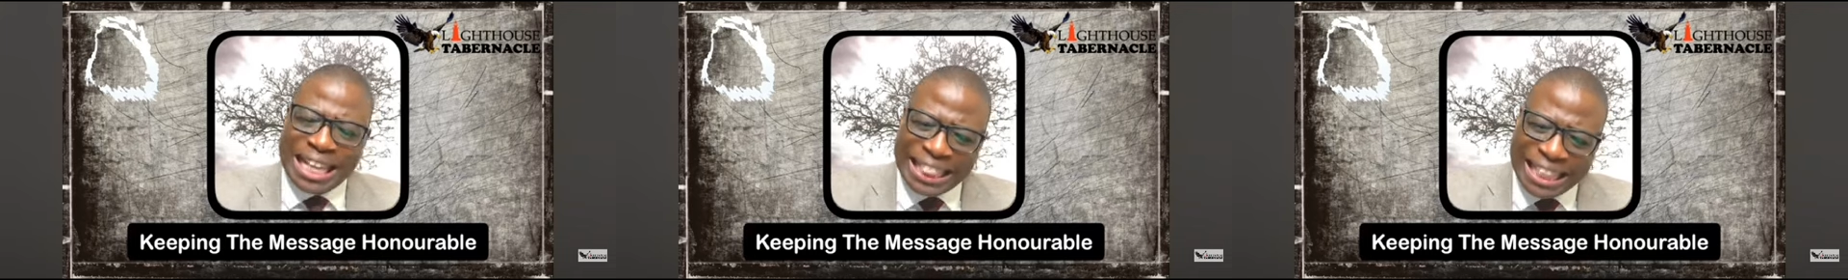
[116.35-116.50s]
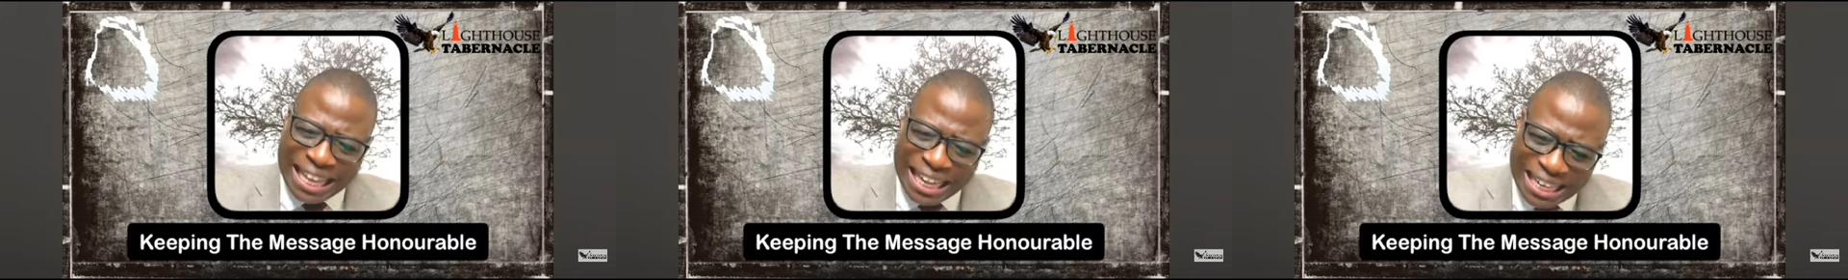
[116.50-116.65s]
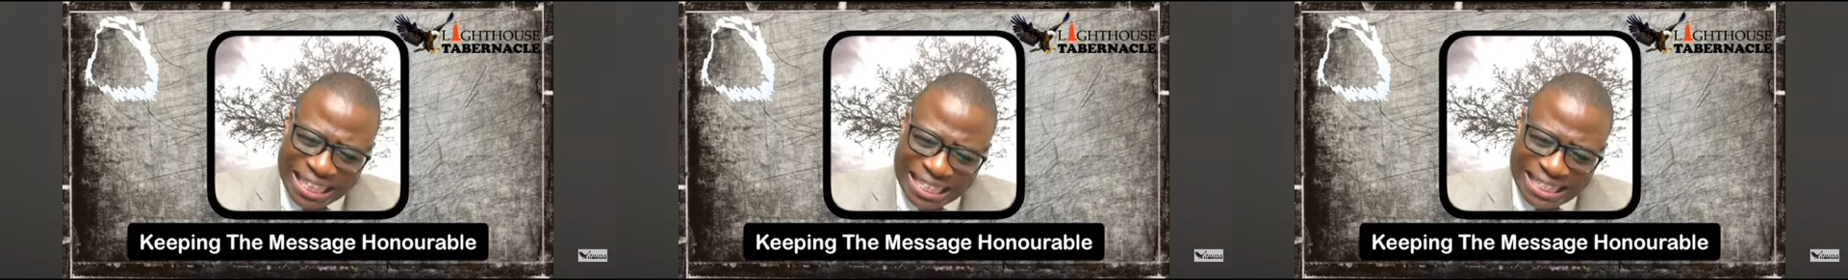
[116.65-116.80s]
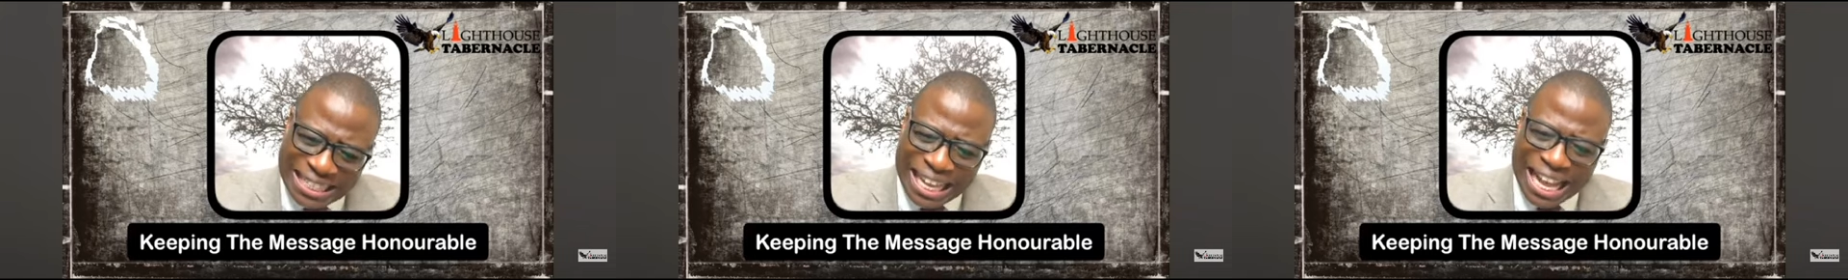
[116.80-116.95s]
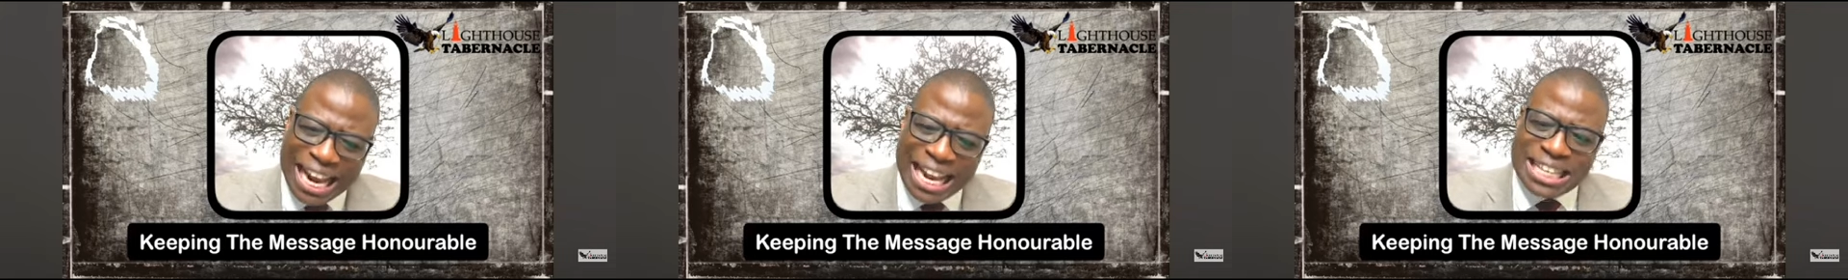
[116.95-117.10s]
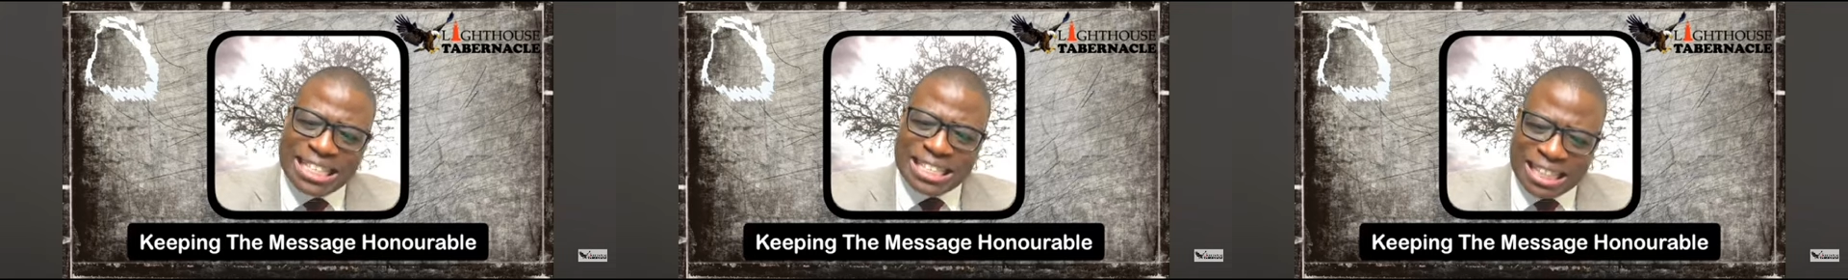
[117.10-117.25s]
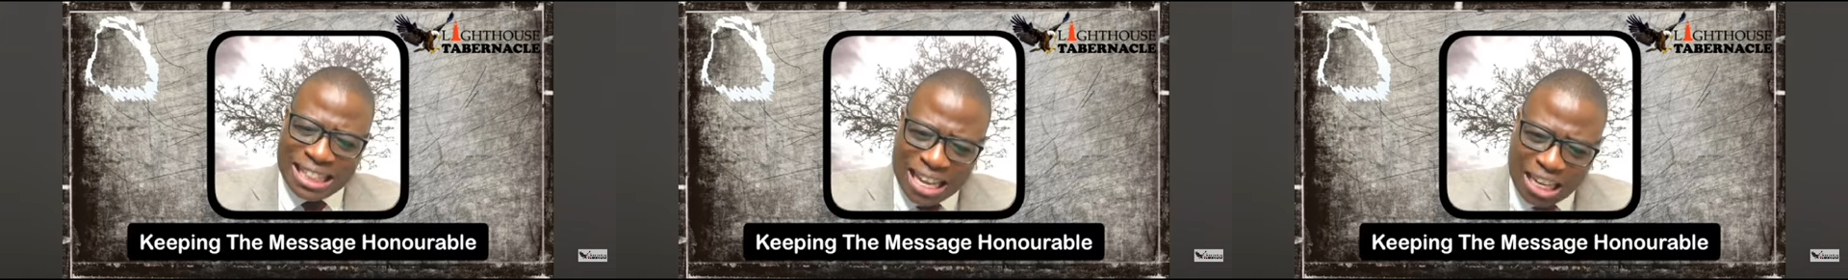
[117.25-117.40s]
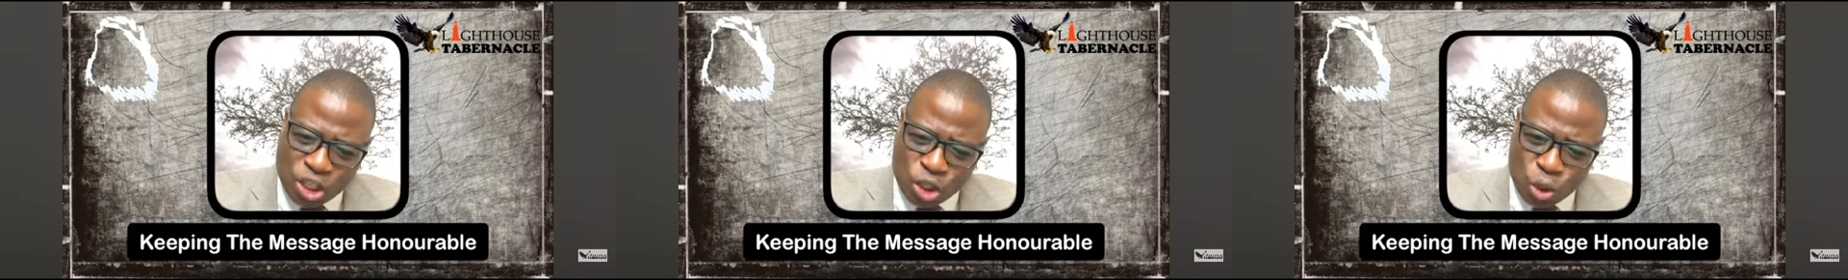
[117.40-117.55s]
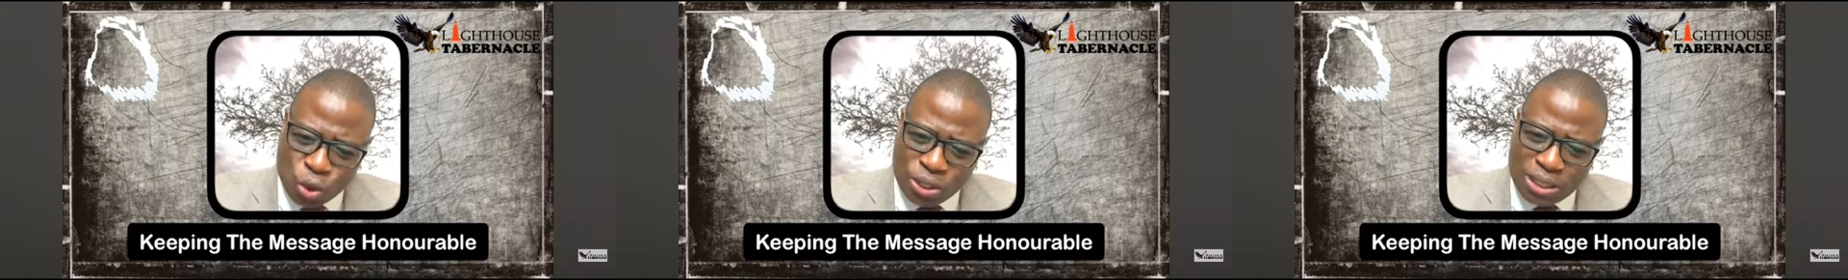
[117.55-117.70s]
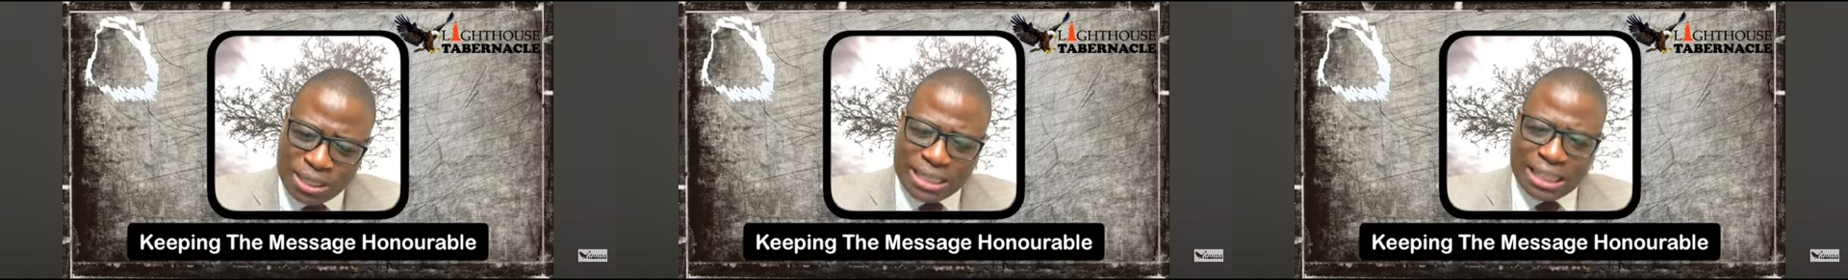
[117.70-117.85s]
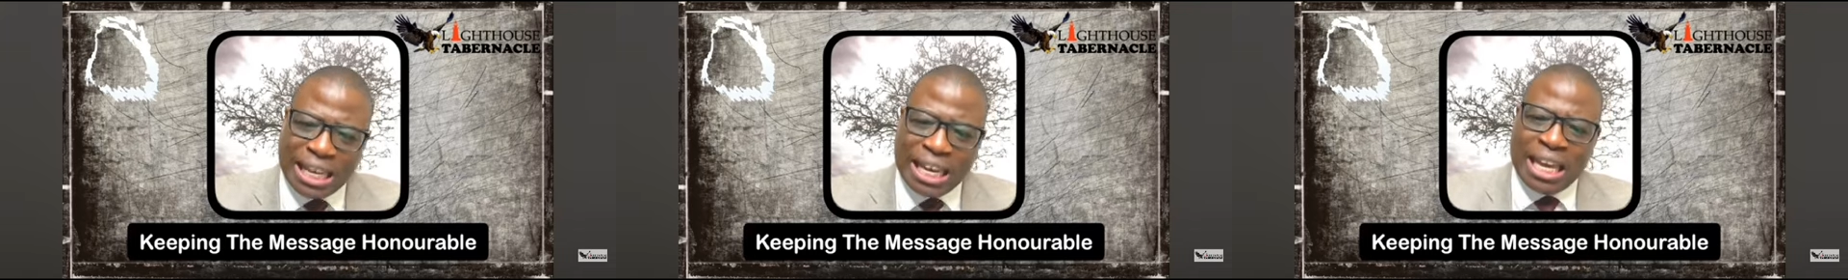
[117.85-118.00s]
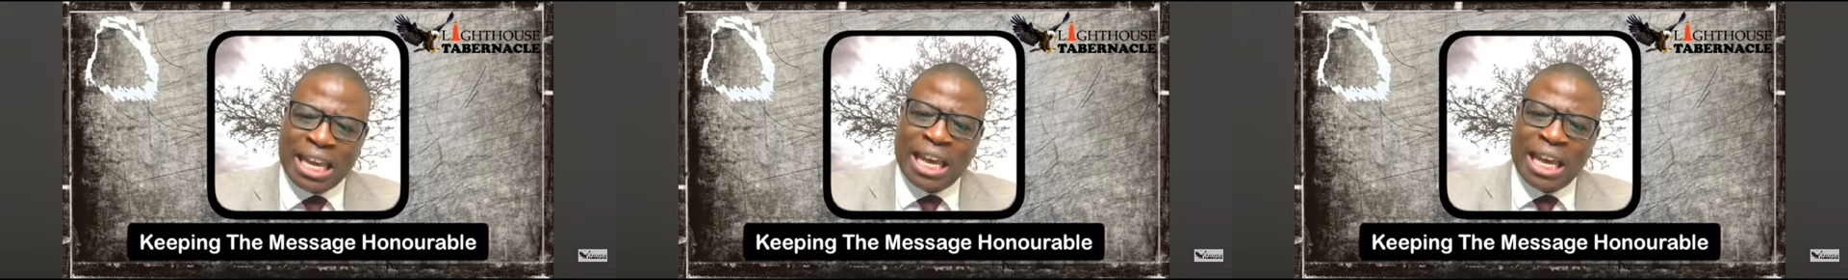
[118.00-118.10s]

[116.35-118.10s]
the results that you see